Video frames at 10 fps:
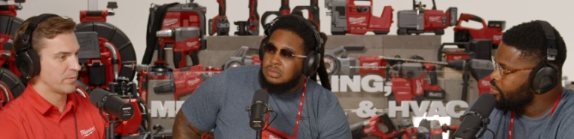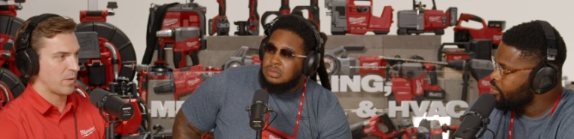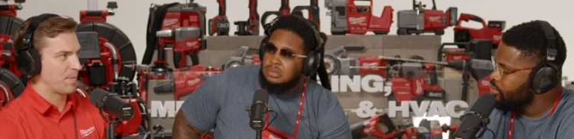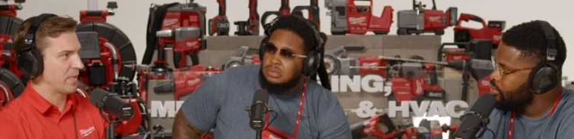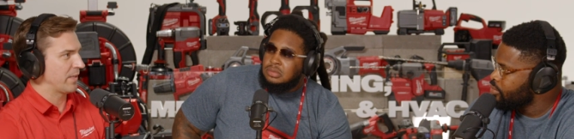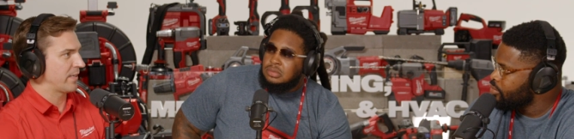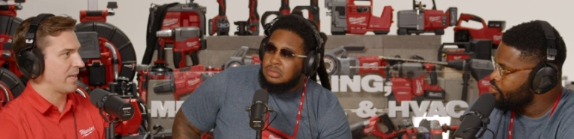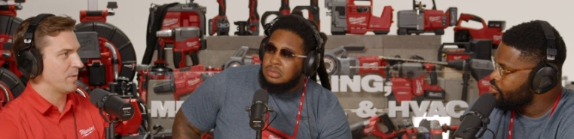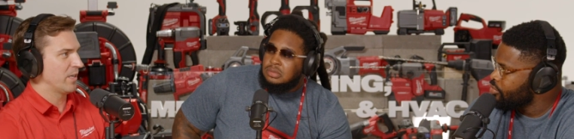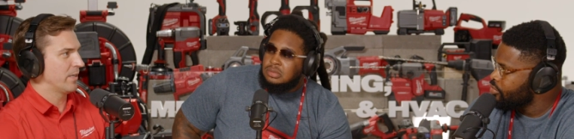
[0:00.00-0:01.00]
Speaker 1: swap out that
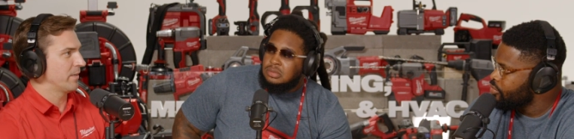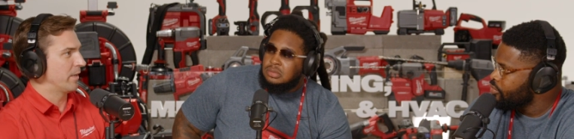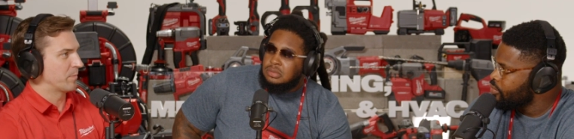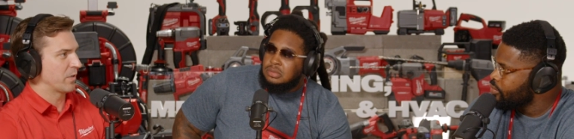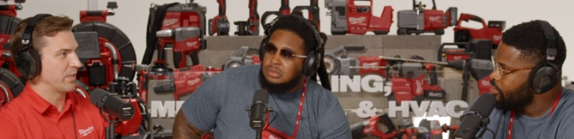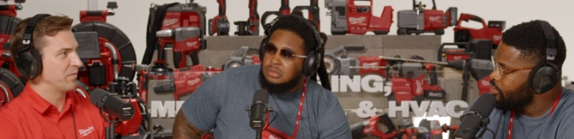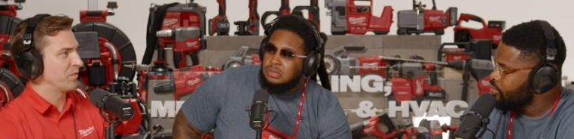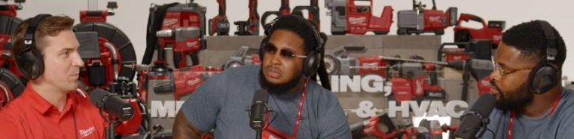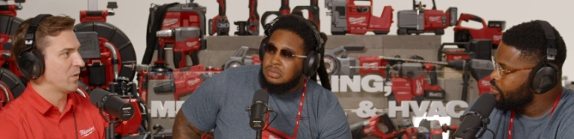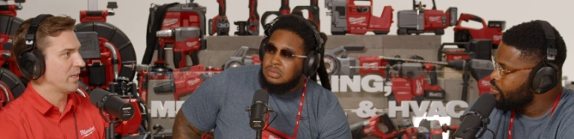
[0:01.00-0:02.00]
camera head, upgrade the
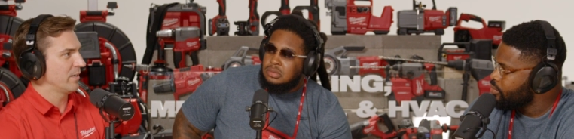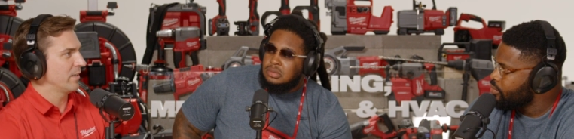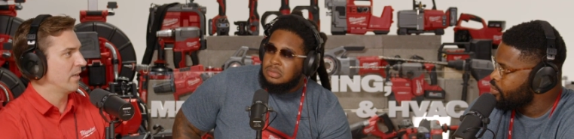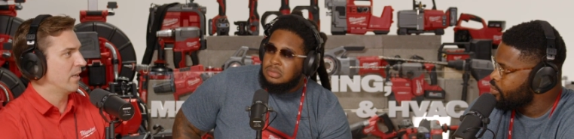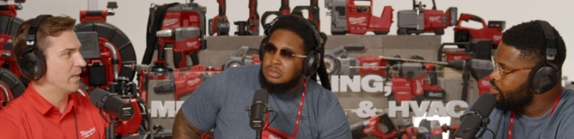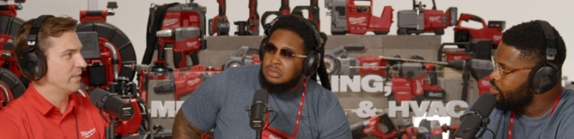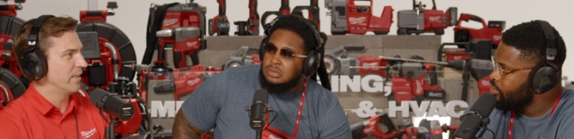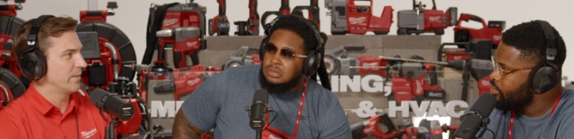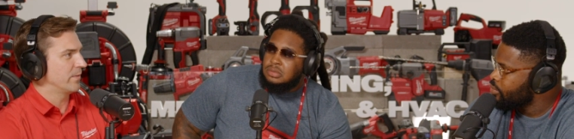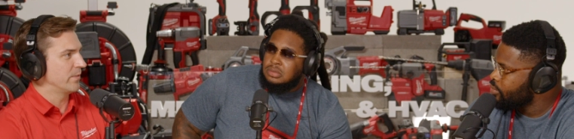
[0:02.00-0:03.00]
firmware. Uh,
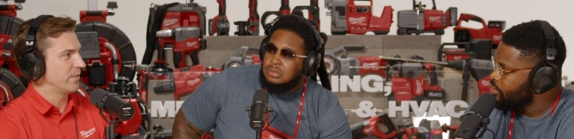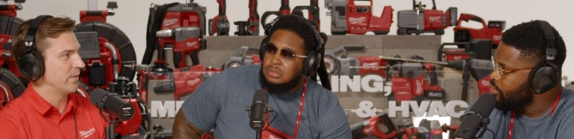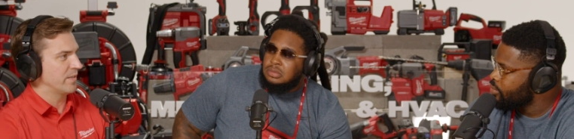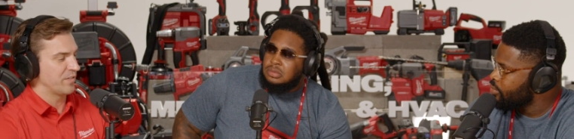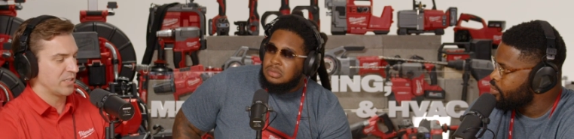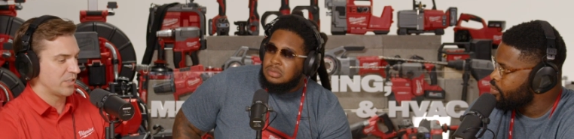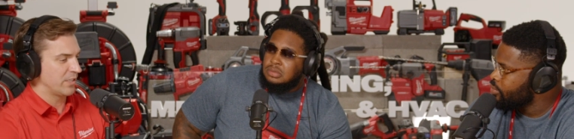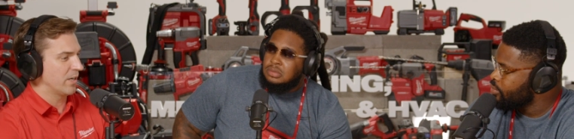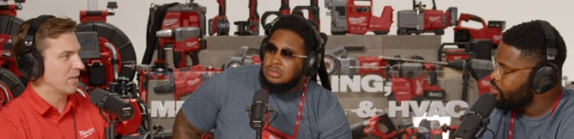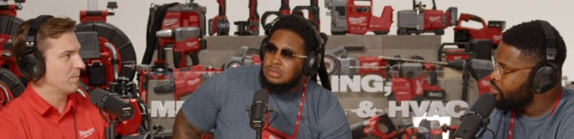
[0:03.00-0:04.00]
not only do you have
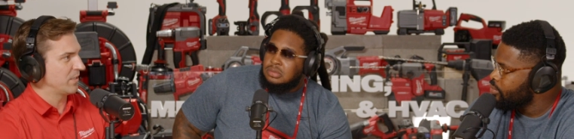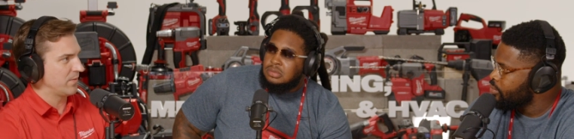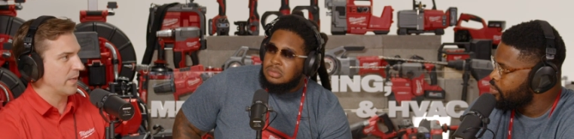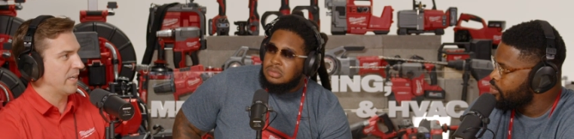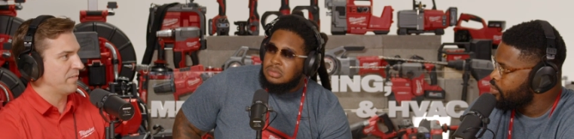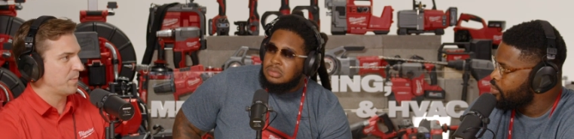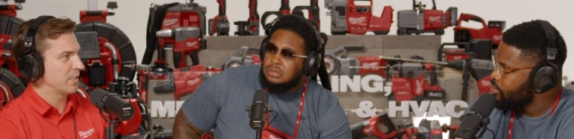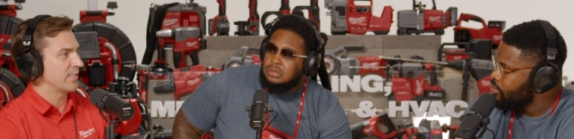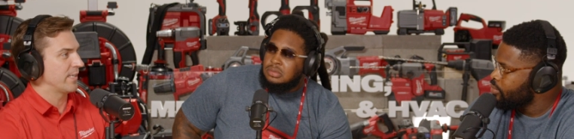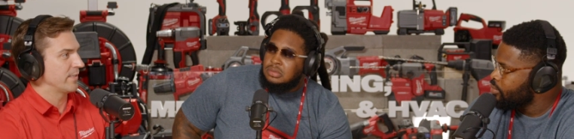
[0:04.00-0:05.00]
HDR, but you have
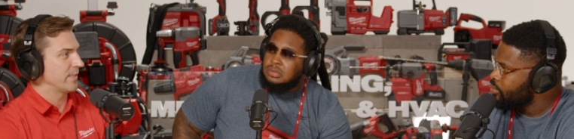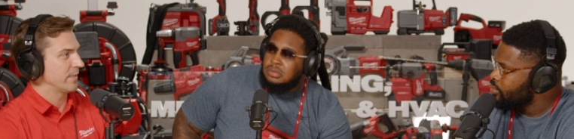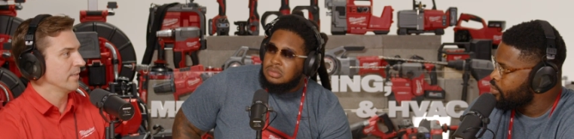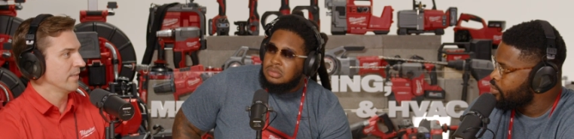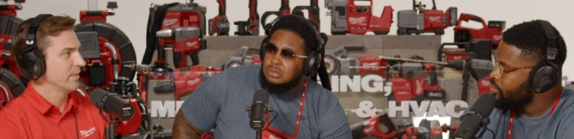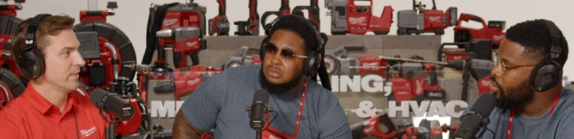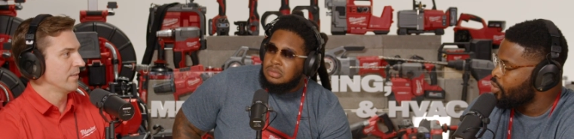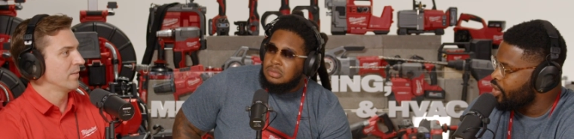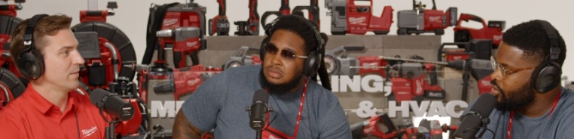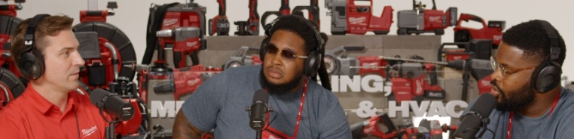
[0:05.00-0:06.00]
pitch sensing.
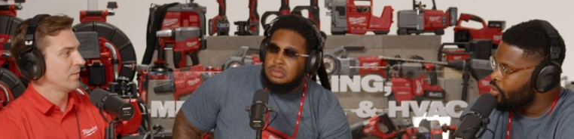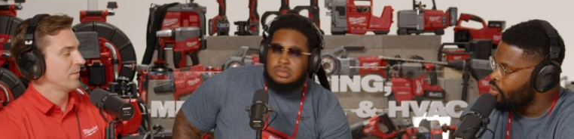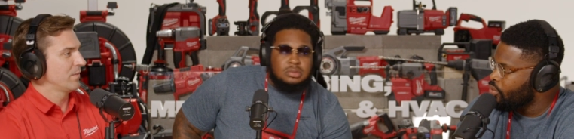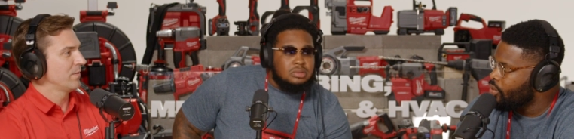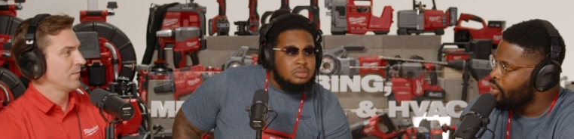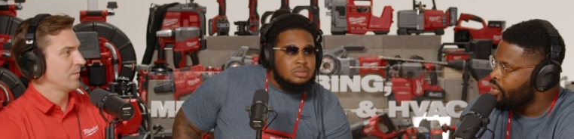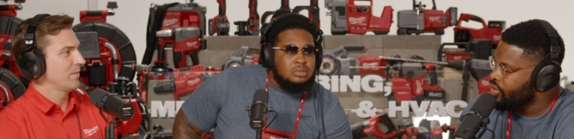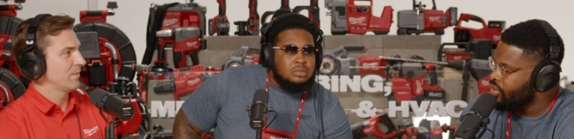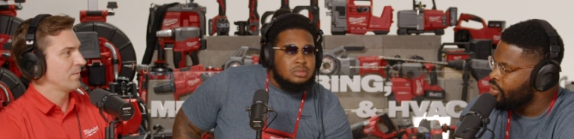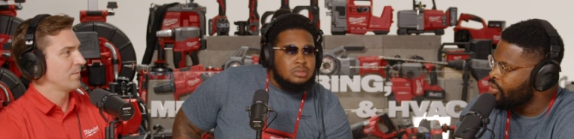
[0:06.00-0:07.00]
Speaker 2: Okay, so quick
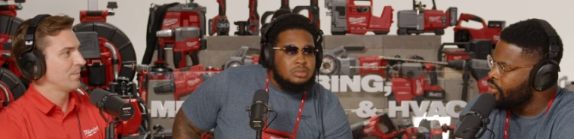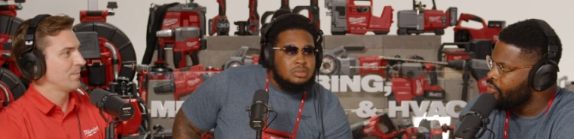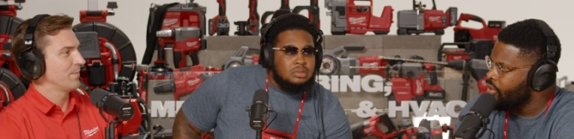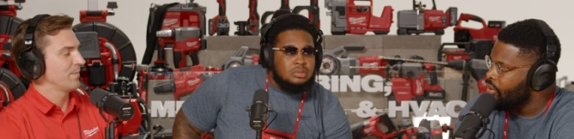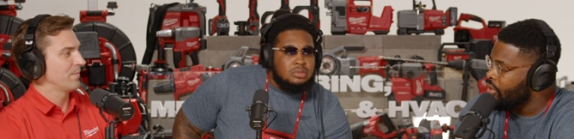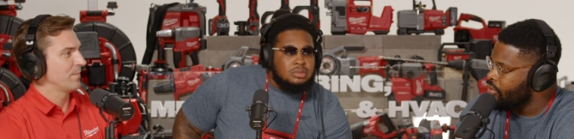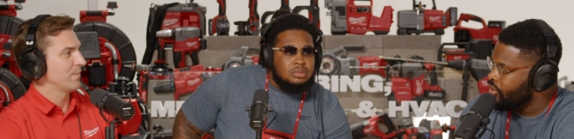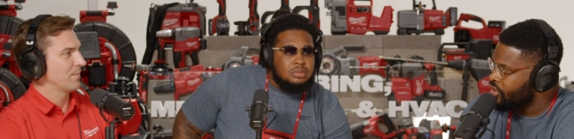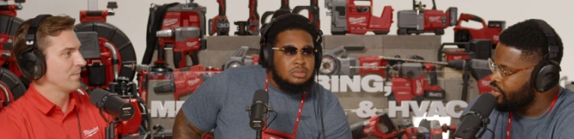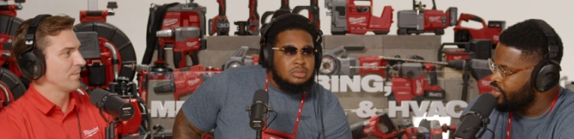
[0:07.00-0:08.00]
question. Don't know if you know. I know
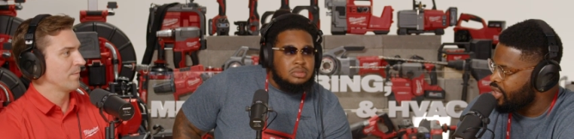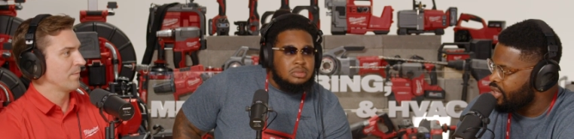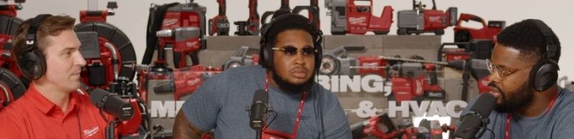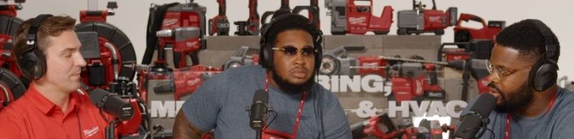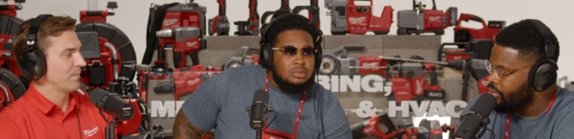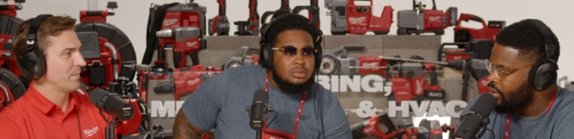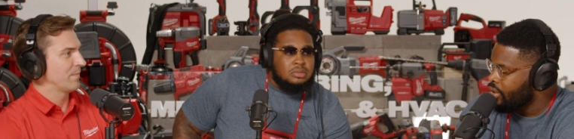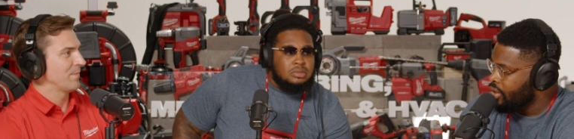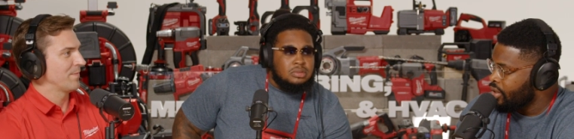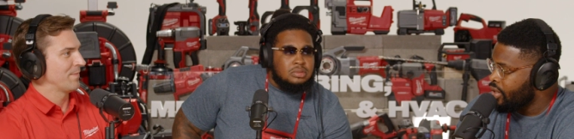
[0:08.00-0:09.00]
this is kind of new.
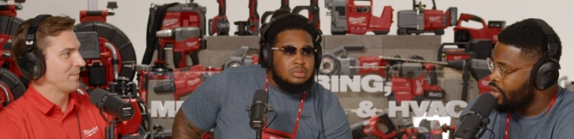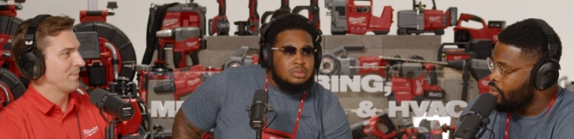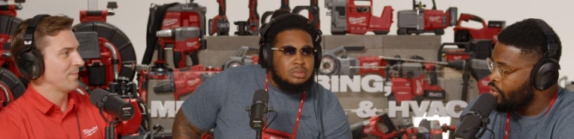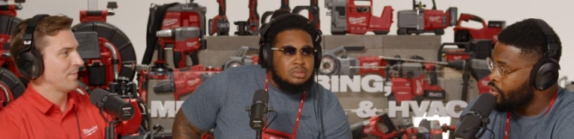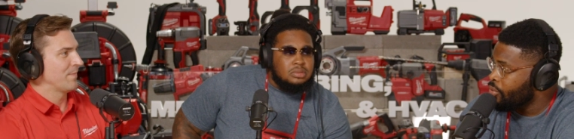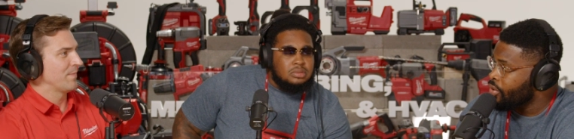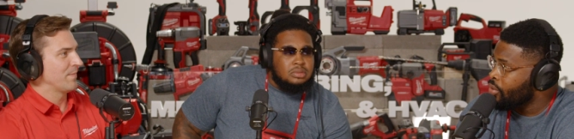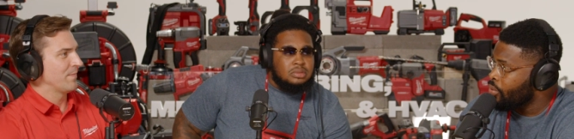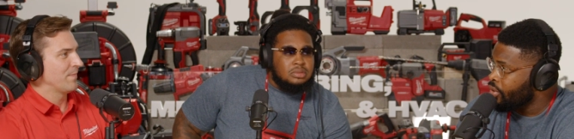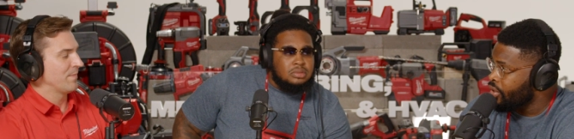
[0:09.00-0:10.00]
Now, when you're
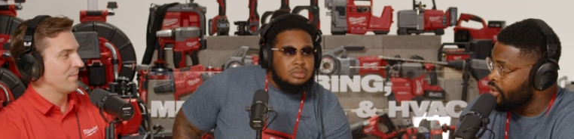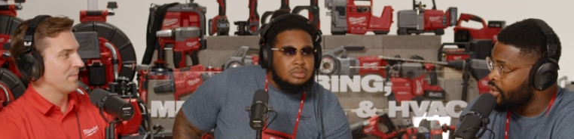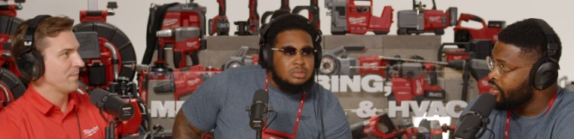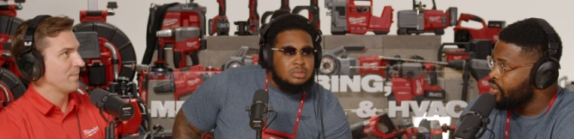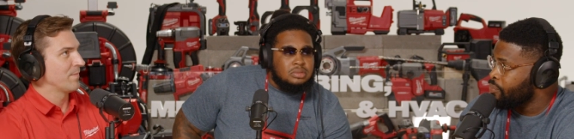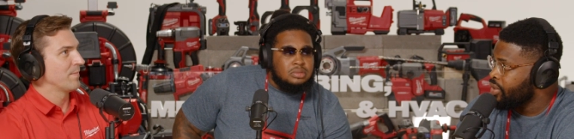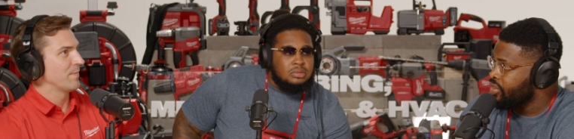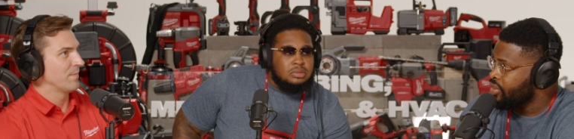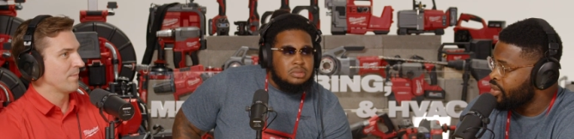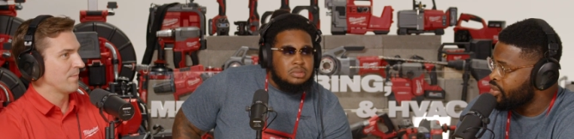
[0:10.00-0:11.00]
recording, is the
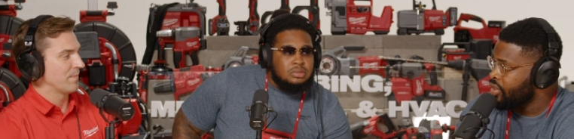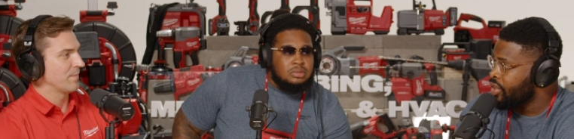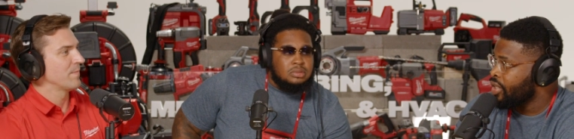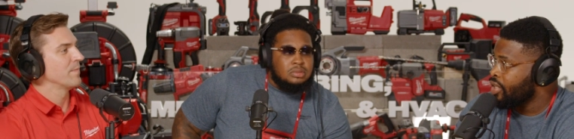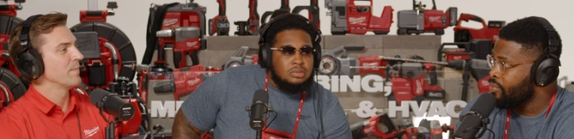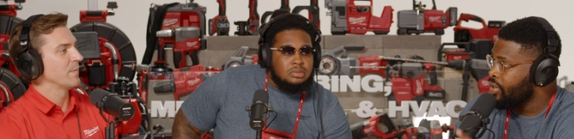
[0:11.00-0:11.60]
pitch sensing going to